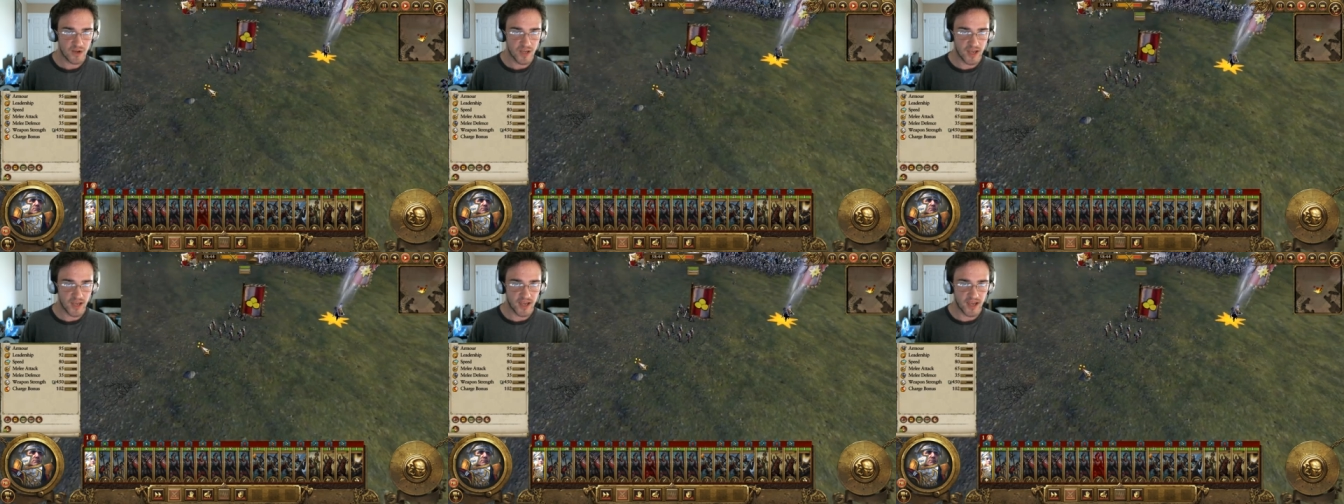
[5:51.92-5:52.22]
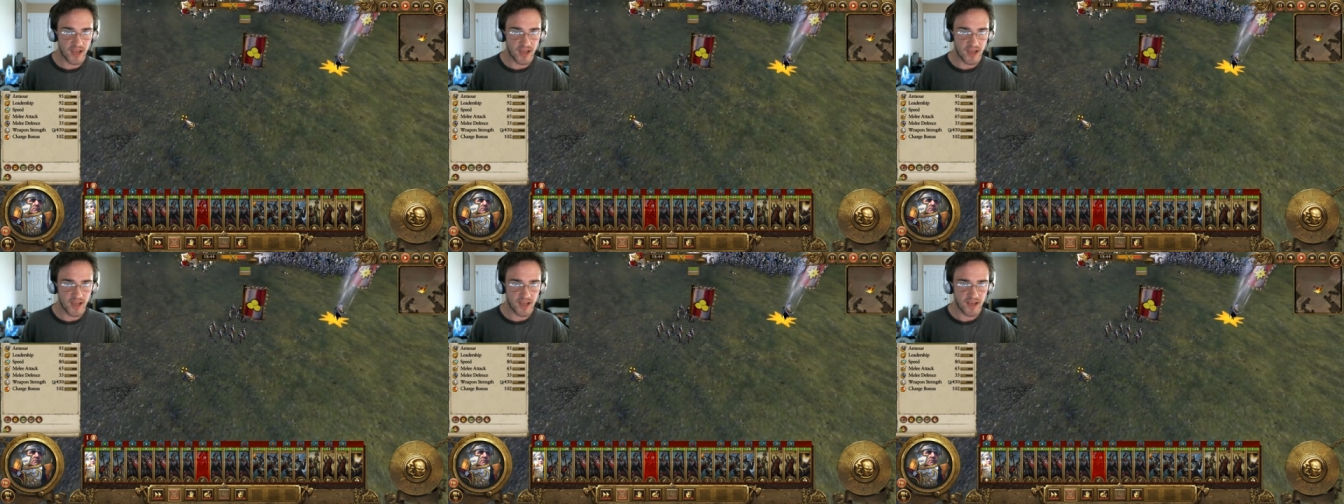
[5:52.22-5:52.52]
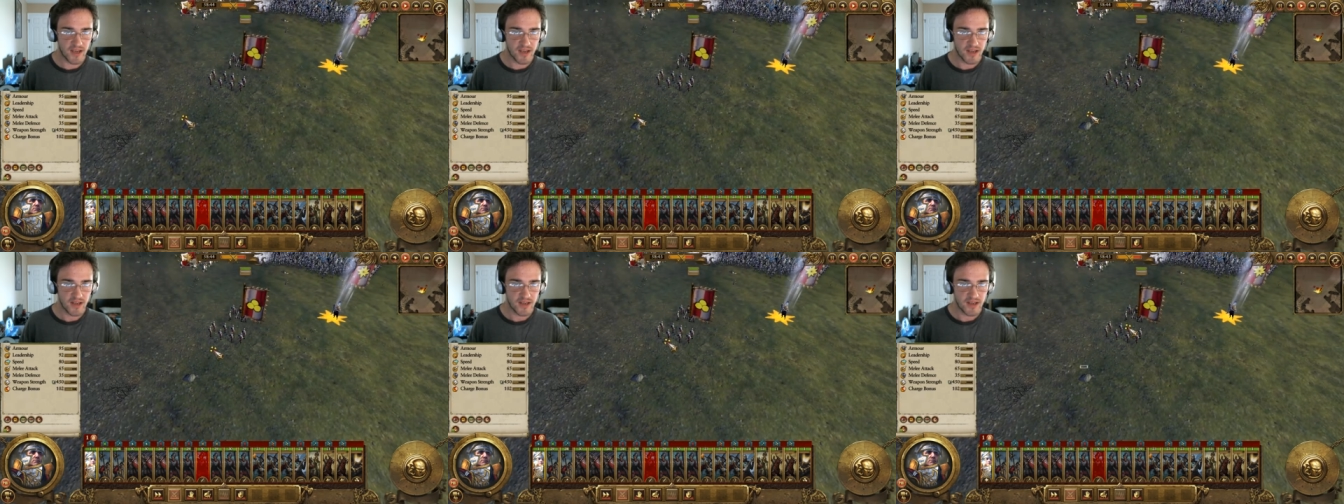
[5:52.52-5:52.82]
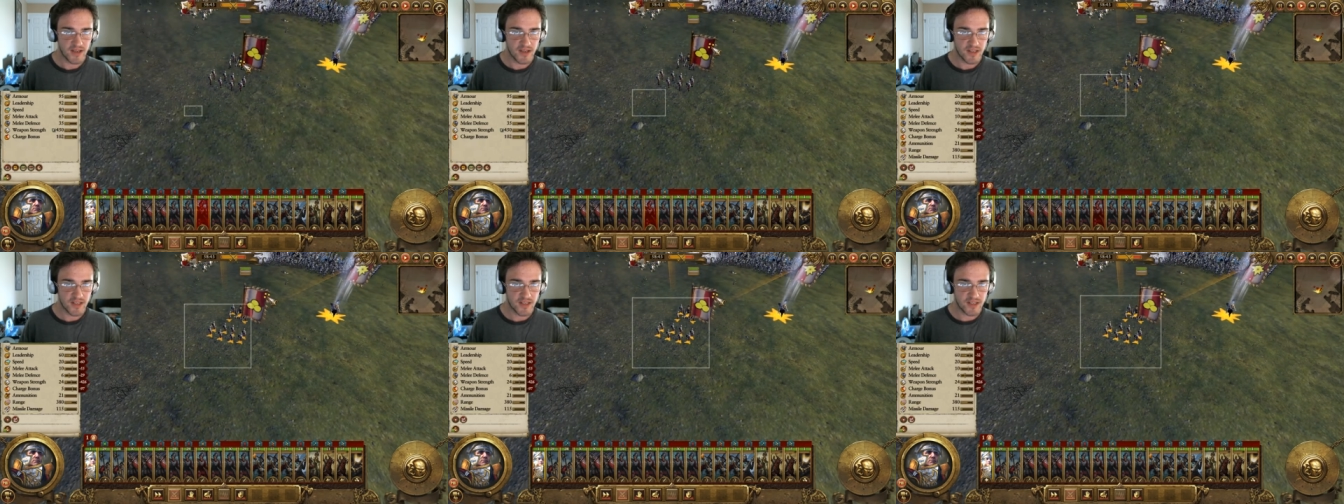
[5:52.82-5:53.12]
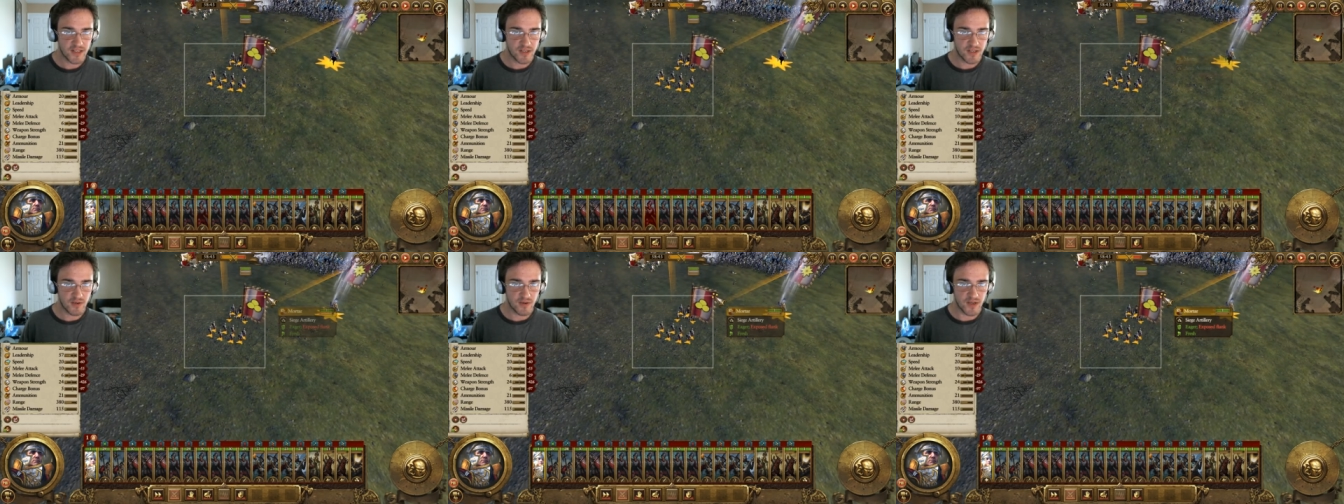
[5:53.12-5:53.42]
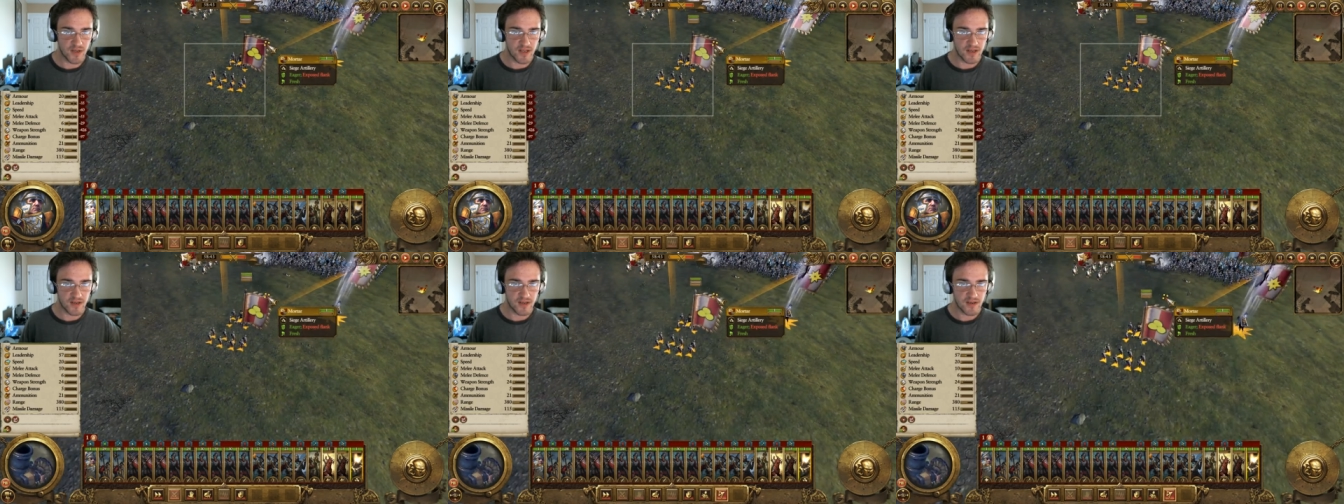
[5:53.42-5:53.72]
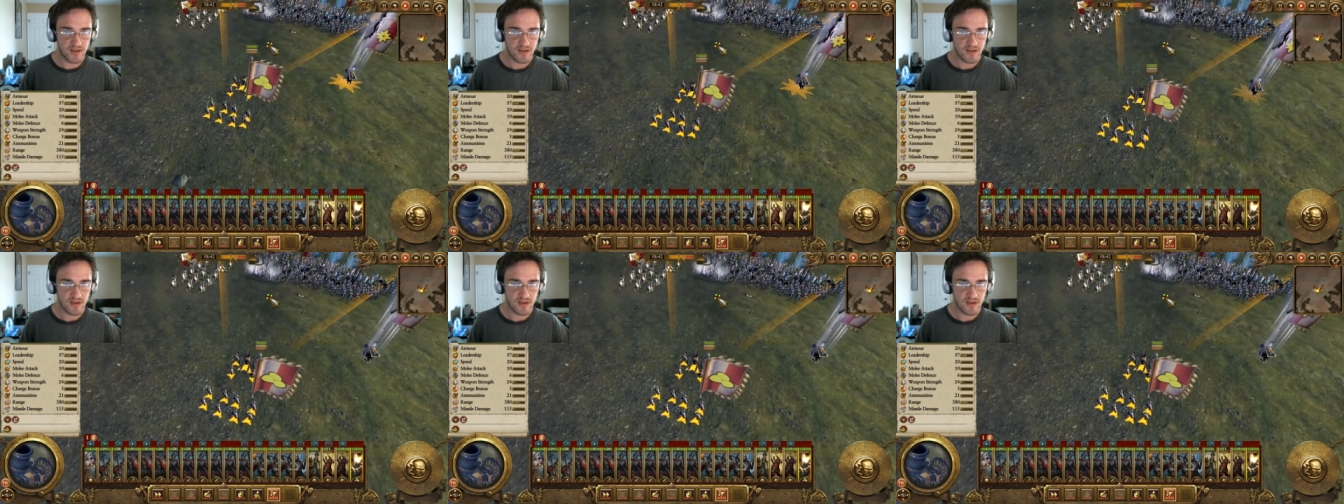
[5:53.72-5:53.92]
Okay. This unit.